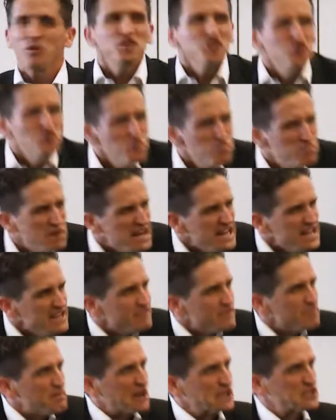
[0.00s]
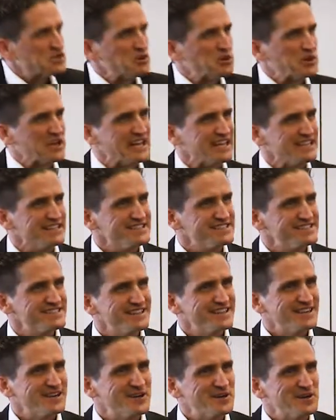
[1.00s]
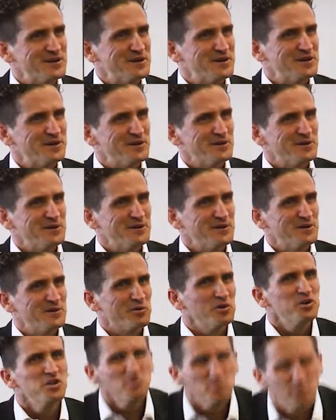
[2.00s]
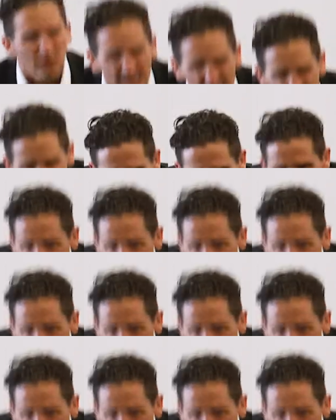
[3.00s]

do you believe about your kids? What do you believe